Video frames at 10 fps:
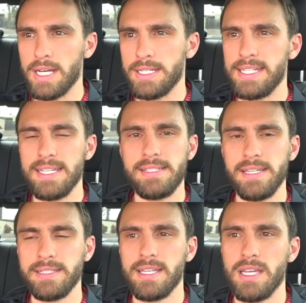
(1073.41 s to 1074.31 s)

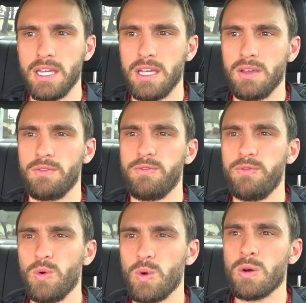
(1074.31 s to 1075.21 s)

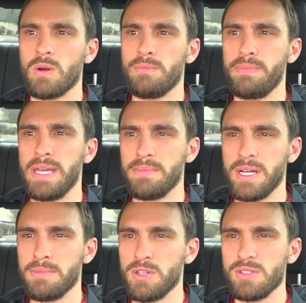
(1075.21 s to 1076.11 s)
DCT for
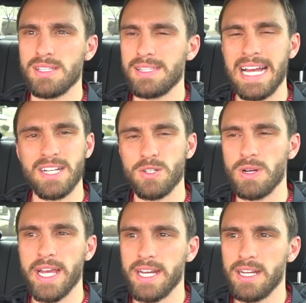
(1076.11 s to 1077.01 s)
BMWs is that
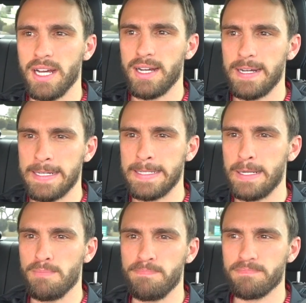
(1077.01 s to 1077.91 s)
great.
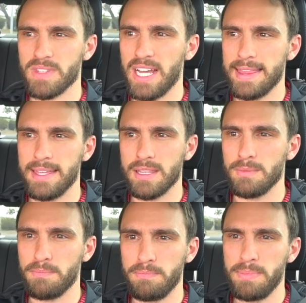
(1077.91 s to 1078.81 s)
I think
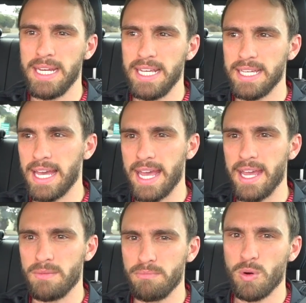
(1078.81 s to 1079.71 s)
the
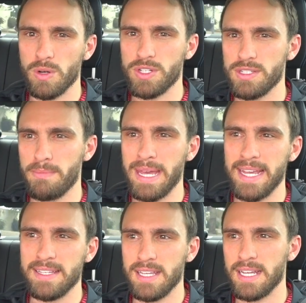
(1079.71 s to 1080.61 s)
PDK in Porsche is
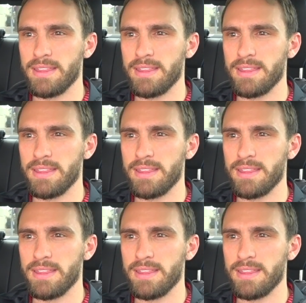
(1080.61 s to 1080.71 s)
amazing.